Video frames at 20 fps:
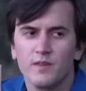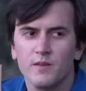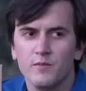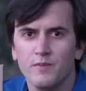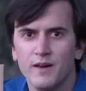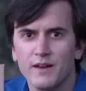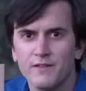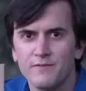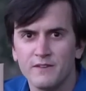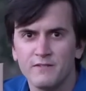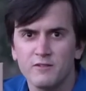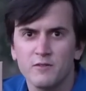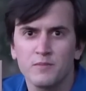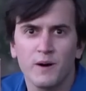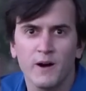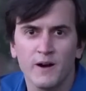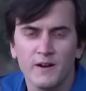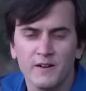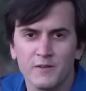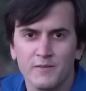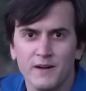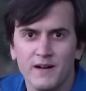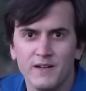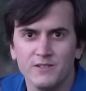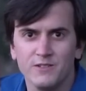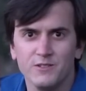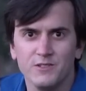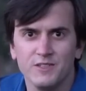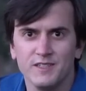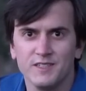My favorite part about
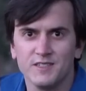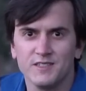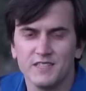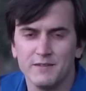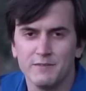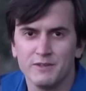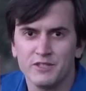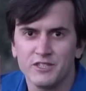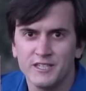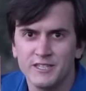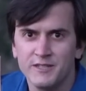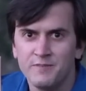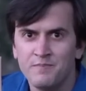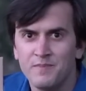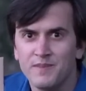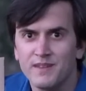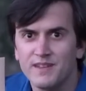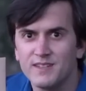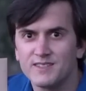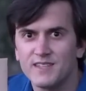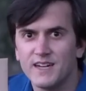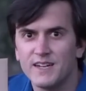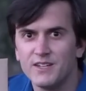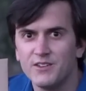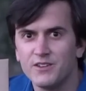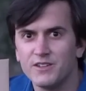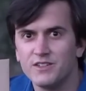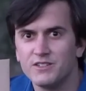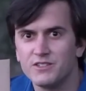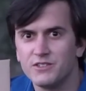using a state machine is that
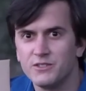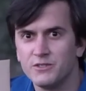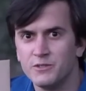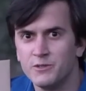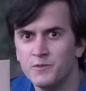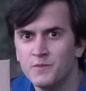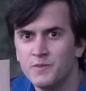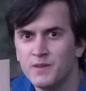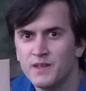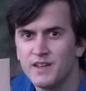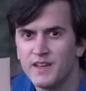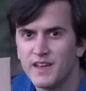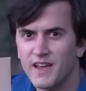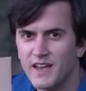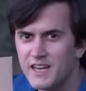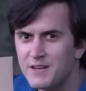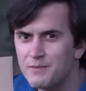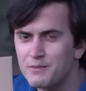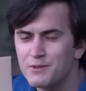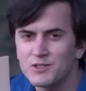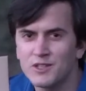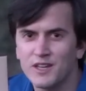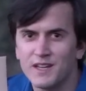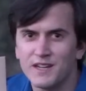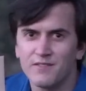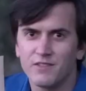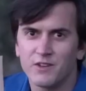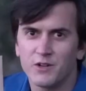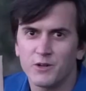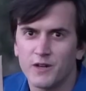you can do
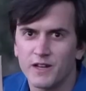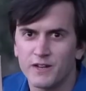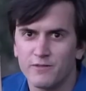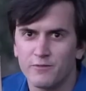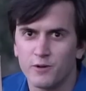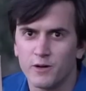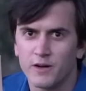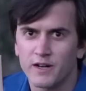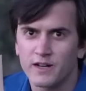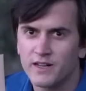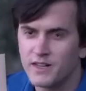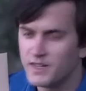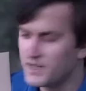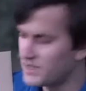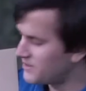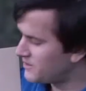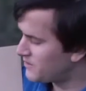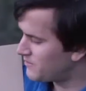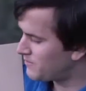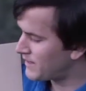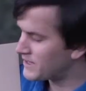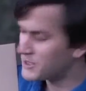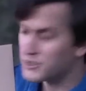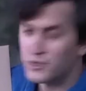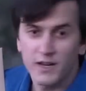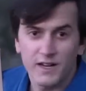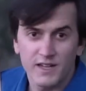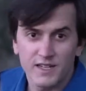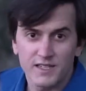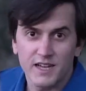80% of the creative work by
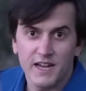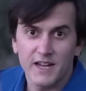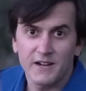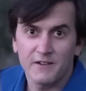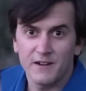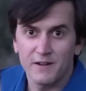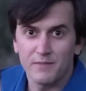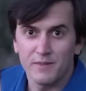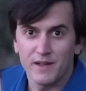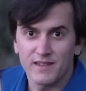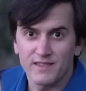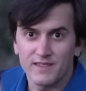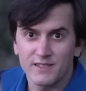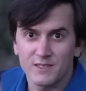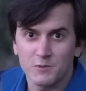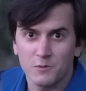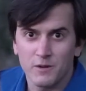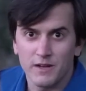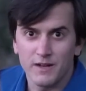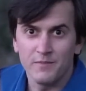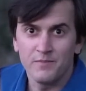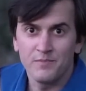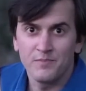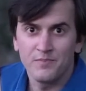drawing a diagram like this one.